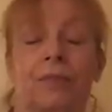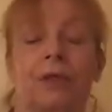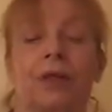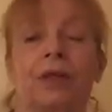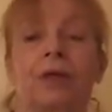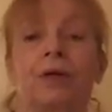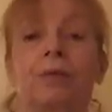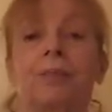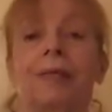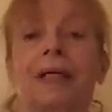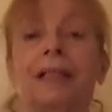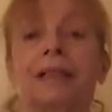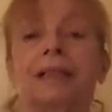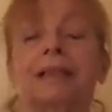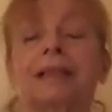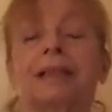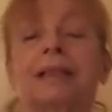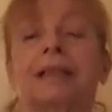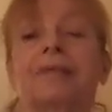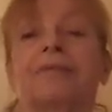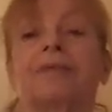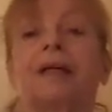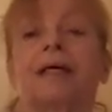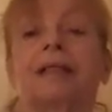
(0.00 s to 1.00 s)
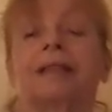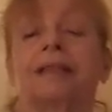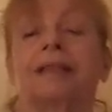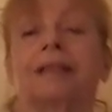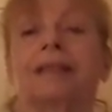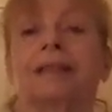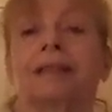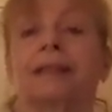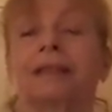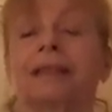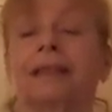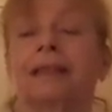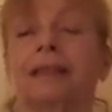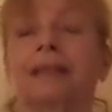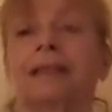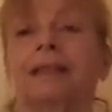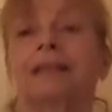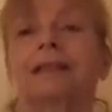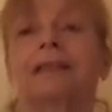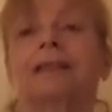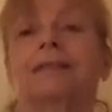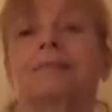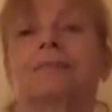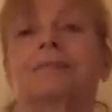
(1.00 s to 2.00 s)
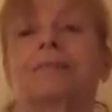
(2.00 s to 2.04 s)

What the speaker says: humanity of that disease.